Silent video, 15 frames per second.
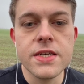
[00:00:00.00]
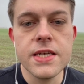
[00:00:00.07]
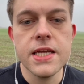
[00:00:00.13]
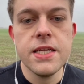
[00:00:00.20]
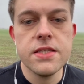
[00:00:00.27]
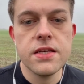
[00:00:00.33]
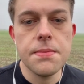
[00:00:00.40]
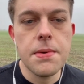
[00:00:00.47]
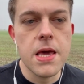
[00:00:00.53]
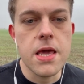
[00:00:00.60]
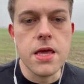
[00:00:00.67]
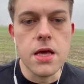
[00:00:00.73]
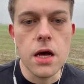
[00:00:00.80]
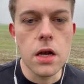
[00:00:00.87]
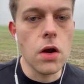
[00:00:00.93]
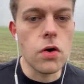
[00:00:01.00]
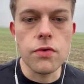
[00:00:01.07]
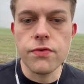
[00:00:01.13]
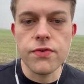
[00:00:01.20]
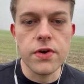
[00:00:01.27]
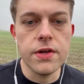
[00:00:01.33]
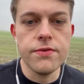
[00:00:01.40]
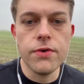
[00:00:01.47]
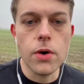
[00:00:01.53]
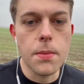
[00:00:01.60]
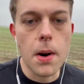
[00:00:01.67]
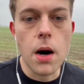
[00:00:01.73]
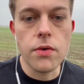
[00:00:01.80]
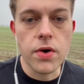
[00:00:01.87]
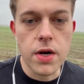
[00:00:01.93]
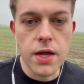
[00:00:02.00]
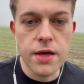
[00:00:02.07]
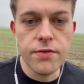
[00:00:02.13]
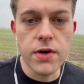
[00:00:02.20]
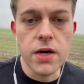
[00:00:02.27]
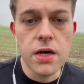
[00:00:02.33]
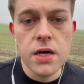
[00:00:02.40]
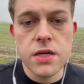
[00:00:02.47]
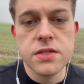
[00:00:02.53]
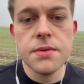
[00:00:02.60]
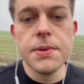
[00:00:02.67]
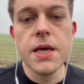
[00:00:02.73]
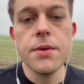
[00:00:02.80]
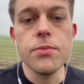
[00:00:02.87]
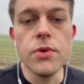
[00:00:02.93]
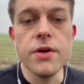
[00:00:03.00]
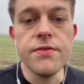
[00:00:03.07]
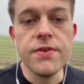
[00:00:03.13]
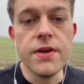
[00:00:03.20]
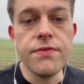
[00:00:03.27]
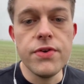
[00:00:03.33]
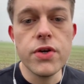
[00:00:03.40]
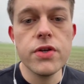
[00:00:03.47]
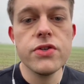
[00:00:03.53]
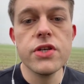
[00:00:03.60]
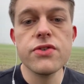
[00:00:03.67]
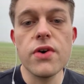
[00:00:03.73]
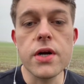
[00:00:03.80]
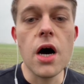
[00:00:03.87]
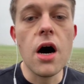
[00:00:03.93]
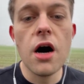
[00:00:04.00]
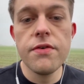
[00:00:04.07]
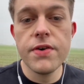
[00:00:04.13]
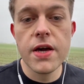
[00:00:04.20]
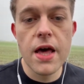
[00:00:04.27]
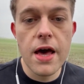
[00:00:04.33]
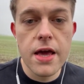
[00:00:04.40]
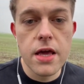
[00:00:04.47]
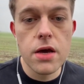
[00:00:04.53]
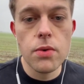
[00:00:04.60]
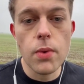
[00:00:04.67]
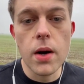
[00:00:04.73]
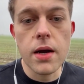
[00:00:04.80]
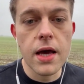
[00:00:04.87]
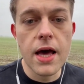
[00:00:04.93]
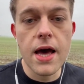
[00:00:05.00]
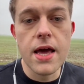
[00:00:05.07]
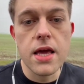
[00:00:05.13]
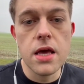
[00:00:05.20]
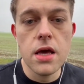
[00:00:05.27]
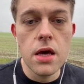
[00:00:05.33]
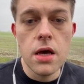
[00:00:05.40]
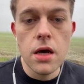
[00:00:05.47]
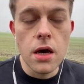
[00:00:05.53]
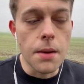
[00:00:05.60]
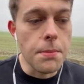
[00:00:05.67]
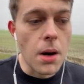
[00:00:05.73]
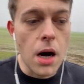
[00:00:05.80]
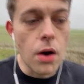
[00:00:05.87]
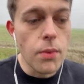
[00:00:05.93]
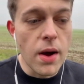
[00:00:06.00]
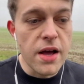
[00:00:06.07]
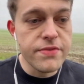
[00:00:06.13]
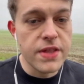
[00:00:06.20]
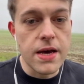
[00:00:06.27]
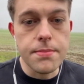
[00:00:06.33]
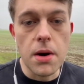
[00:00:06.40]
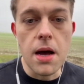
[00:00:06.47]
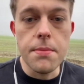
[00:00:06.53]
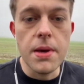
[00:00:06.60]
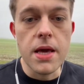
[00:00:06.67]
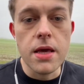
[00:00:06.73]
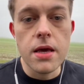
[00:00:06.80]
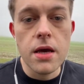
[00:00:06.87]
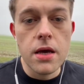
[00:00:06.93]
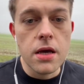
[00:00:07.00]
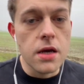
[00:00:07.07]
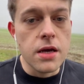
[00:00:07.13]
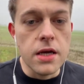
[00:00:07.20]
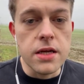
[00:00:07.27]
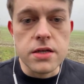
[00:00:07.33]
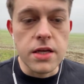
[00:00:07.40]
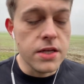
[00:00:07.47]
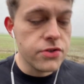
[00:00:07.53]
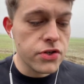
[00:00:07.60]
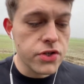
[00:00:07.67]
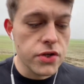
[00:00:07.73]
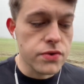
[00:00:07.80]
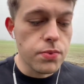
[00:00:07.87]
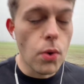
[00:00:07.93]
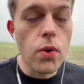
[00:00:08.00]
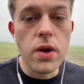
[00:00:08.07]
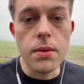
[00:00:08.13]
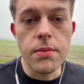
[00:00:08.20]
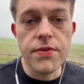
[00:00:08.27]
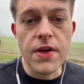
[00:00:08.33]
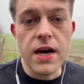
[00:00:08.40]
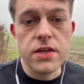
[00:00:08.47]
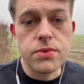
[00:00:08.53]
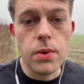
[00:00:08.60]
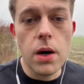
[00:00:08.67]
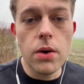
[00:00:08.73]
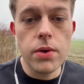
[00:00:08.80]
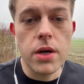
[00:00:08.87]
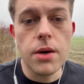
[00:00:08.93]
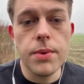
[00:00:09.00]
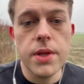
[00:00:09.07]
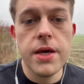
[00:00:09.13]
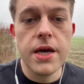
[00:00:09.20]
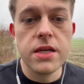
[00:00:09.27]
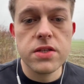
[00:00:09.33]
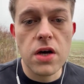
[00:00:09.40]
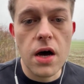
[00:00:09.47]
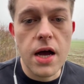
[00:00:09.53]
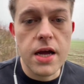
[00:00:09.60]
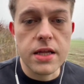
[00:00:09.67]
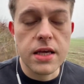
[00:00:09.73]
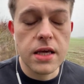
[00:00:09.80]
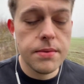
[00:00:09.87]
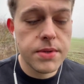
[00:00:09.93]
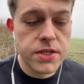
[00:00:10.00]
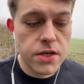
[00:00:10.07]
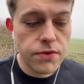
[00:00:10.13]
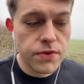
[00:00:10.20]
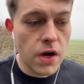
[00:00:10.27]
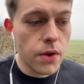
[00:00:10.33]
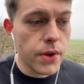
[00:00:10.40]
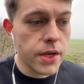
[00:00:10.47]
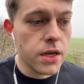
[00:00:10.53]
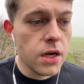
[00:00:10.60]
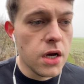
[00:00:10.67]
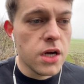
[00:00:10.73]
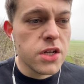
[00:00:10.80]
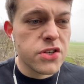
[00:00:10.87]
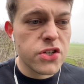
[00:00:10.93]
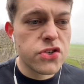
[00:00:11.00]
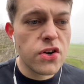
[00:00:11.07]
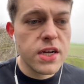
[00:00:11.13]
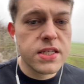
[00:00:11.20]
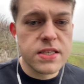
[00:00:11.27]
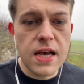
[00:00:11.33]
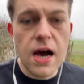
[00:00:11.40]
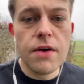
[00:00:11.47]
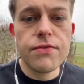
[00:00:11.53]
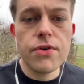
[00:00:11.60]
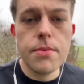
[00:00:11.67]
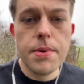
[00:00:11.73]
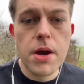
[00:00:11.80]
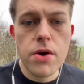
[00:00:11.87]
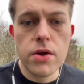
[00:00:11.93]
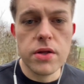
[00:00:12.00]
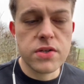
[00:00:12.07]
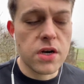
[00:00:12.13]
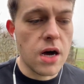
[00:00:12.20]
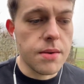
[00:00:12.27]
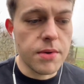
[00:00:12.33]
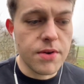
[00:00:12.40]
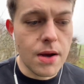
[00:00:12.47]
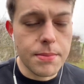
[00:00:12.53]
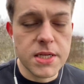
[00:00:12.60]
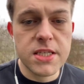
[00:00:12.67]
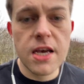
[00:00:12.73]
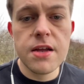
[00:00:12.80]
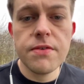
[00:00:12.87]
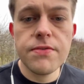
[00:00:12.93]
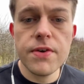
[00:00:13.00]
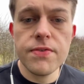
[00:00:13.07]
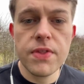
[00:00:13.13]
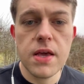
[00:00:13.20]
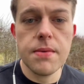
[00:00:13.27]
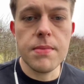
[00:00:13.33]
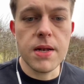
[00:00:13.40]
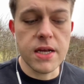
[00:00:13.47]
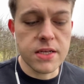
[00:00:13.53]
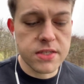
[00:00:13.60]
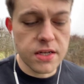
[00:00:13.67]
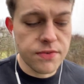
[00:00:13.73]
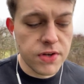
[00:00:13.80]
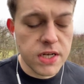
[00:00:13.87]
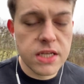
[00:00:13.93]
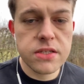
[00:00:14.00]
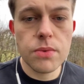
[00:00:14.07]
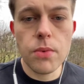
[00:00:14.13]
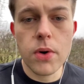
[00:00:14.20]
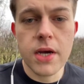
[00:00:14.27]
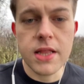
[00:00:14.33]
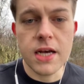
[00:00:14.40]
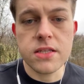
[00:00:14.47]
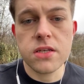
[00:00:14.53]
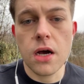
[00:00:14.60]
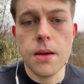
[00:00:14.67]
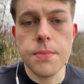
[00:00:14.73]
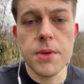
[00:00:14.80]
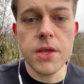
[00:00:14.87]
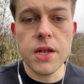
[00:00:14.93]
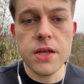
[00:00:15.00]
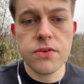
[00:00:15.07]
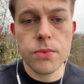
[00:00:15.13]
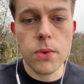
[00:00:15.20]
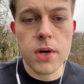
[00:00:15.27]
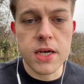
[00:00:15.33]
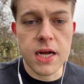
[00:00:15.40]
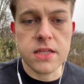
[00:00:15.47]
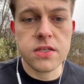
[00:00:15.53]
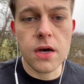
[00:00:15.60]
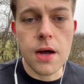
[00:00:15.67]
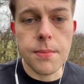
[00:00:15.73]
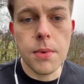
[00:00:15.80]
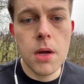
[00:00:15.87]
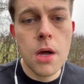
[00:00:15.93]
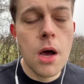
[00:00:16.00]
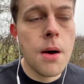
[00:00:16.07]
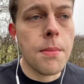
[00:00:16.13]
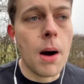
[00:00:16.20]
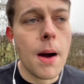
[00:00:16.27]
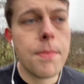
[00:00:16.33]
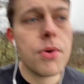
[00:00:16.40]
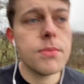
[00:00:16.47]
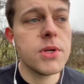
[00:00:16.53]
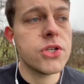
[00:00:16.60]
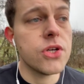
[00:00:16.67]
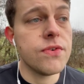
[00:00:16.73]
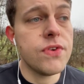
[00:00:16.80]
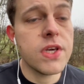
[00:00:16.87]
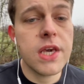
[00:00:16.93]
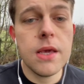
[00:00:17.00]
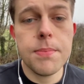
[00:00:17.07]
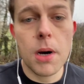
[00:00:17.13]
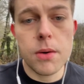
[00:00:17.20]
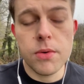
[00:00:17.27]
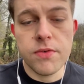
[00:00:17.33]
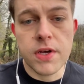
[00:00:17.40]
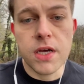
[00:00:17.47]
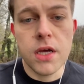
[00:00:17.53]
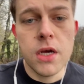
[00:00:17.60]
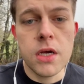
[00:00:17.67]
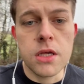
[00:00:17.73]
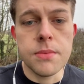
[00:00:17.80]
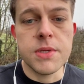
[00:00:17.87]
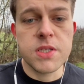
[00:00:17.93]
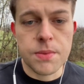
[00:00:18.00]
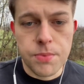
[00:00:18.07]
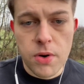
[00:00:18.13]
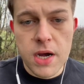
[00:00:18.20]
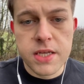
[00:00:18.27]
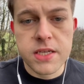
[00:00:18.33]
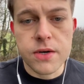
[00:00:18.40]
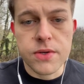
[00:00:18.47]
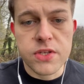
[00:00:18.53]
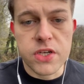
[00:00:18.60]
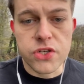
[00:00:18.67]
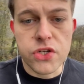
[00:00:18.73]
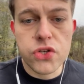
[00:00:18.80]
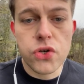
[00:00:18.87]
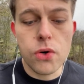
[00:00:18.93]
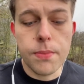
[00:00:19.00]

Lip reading: need to be a long 3-4 mile run either. To begin with, if you can just run half a K, 1K, a mile, whatever that might be, introduce walking with that as well. You know, when you get tired, keep yourself going. Just try and set out for a period of time, whether that be 10, 15 minutes. And if you need to walk in that time, then you need to walk in that time. But I promise you, if you keep up with it, you'd be surprised how in such a short